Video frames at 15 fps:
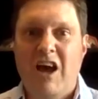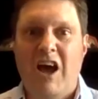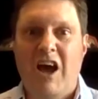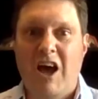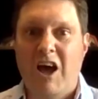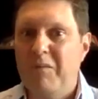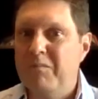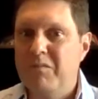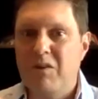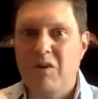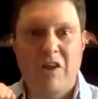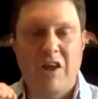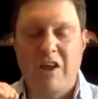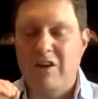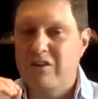Um,
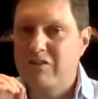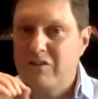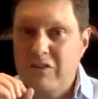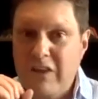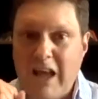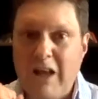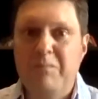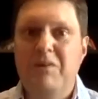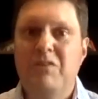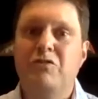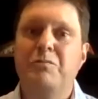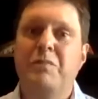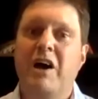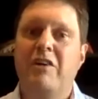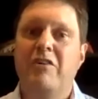it'd help
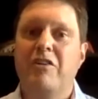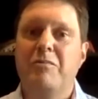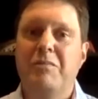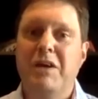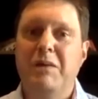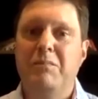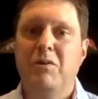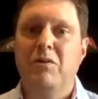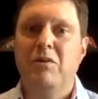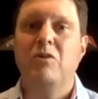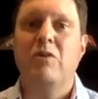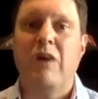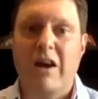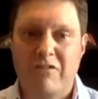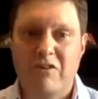inspire other people
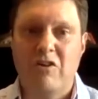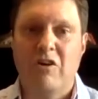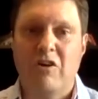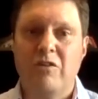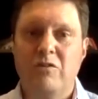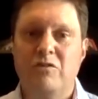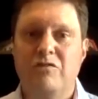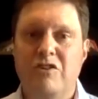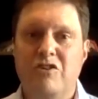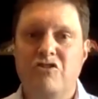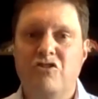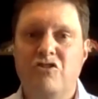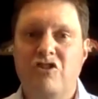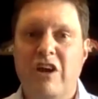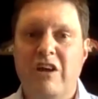who haven't got those
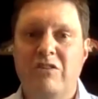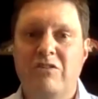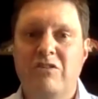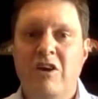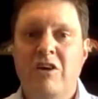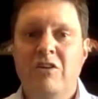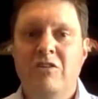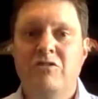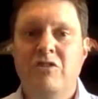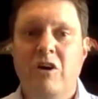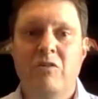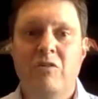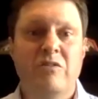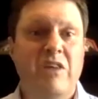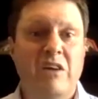visions yet.
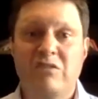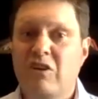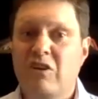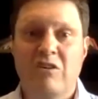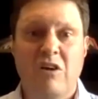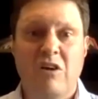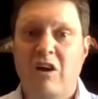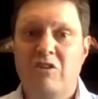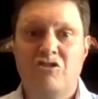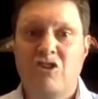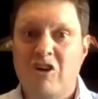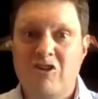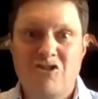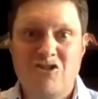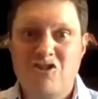So that's our, our
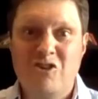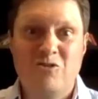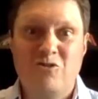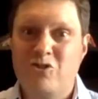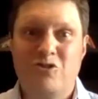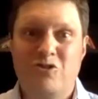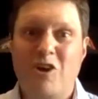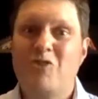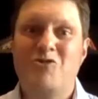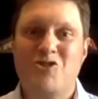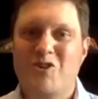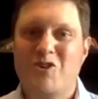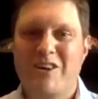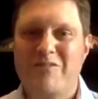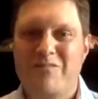charge to you. Just go
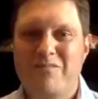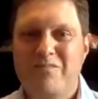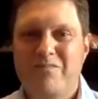do it.